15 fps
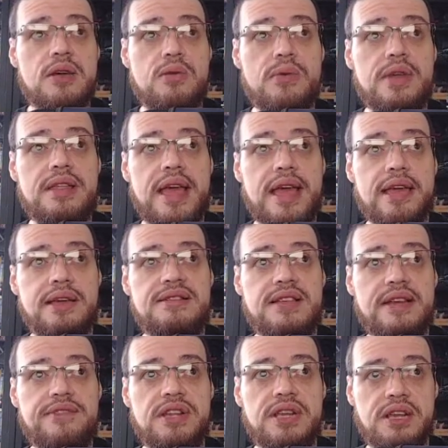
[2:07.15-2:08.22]

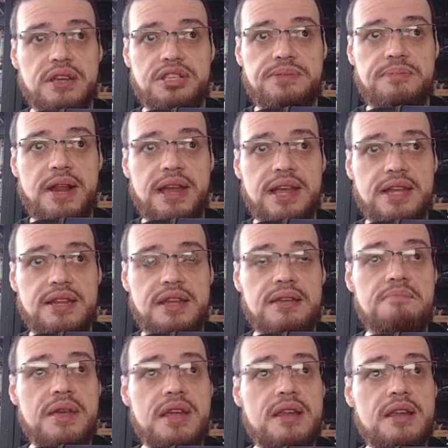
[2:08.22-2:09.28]
7-inch blade,
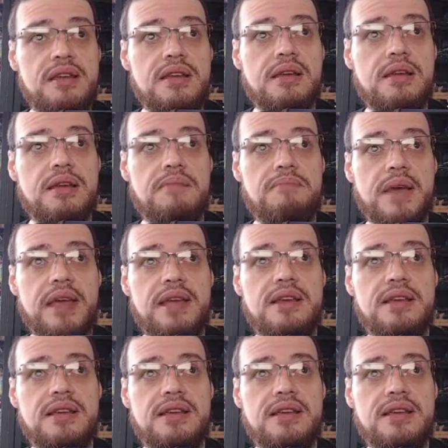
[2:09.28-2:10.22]
impaling